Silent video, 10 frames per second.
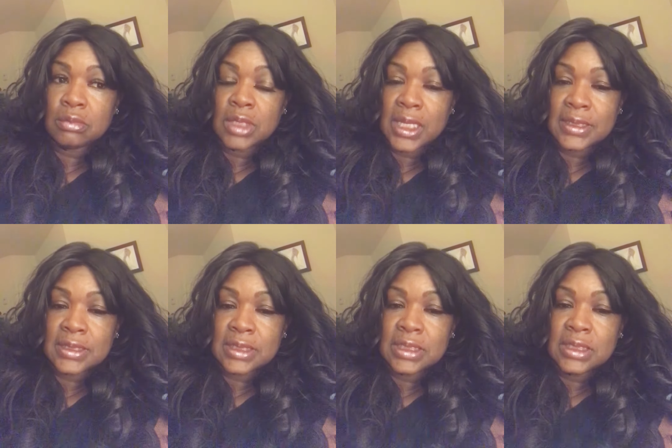not
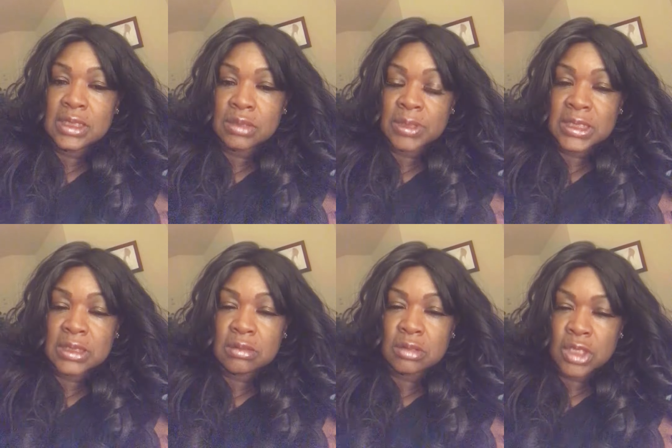seasons, but
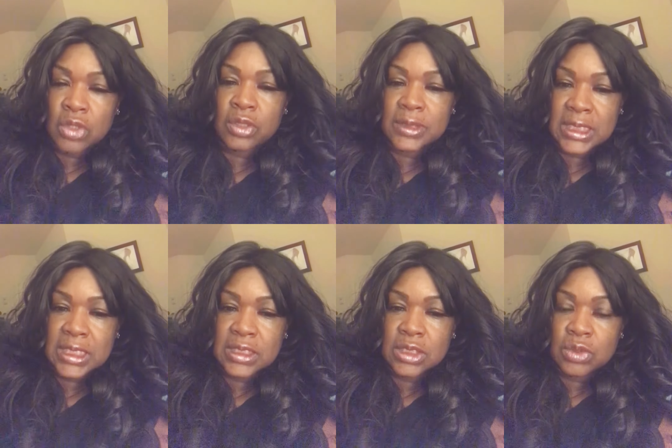
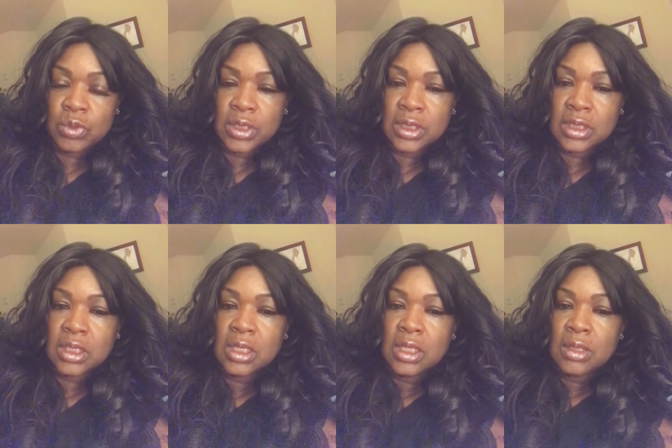circumstances with it.
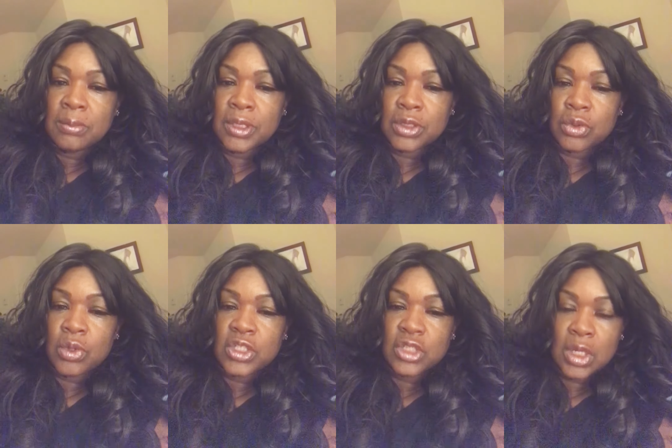But the
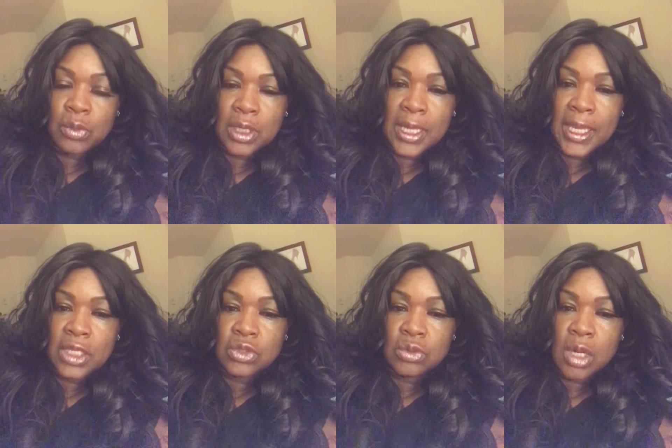question I want to
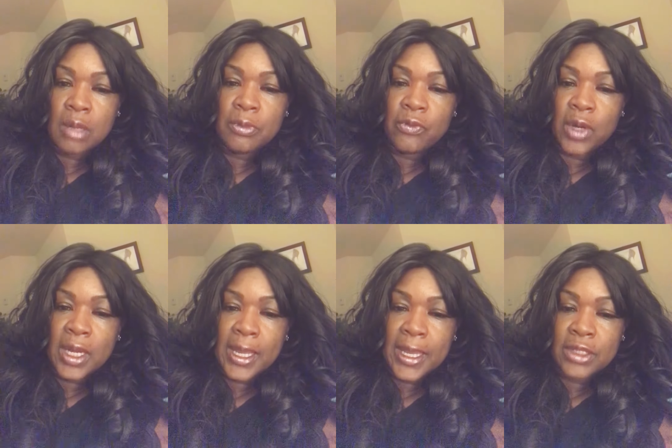ask you all before
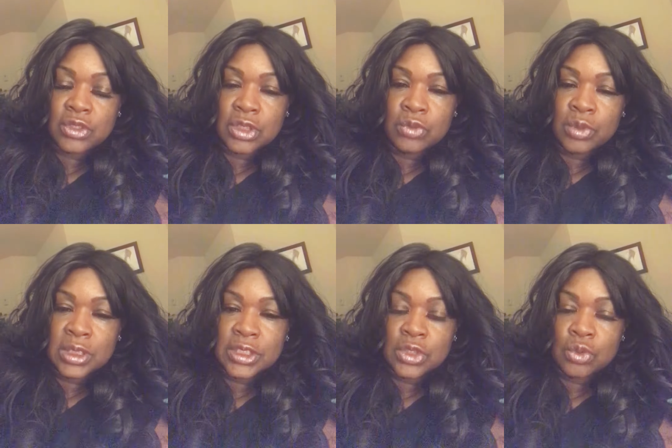I actually
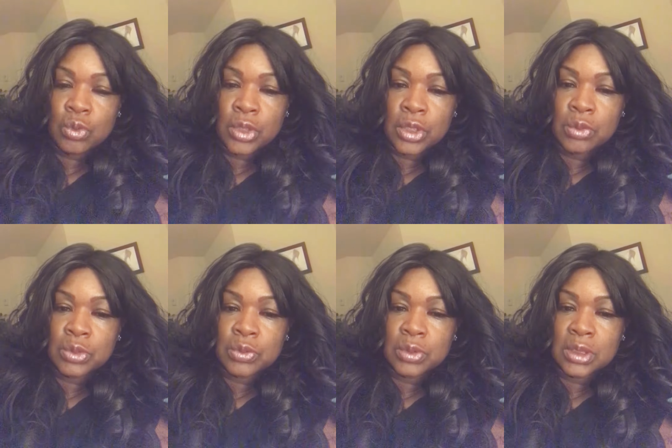release the word,
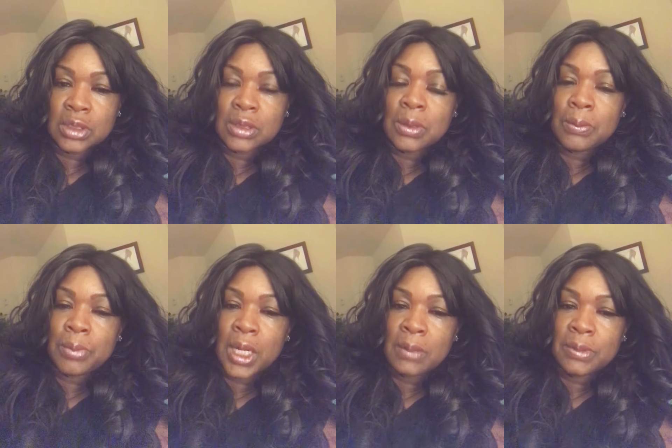which will
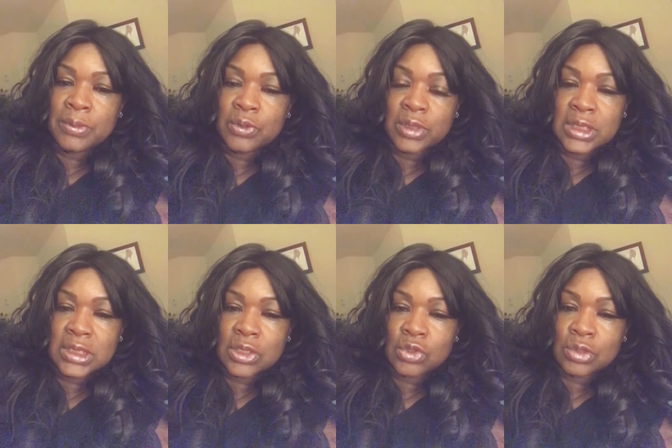probably be
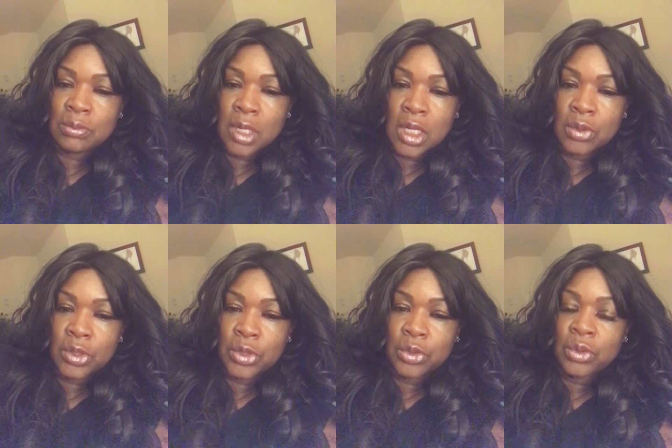released on
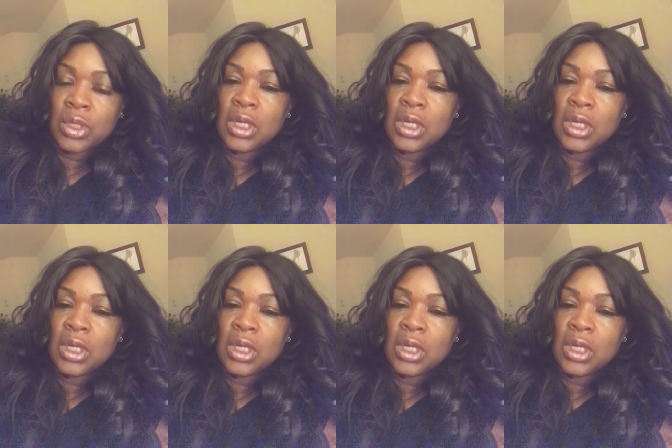tomorrow